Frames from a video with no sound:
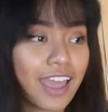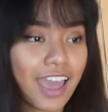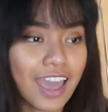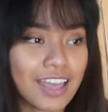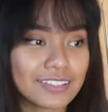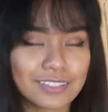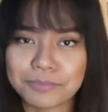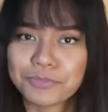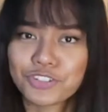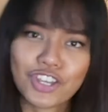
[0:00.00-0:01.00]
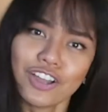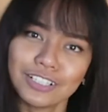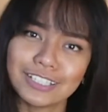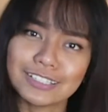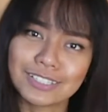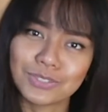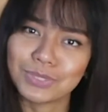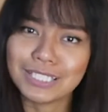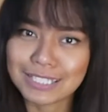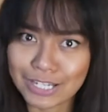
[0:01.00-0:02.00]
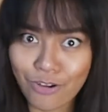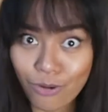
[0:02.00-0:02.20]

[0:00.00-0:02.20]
had some chocolate, sweets and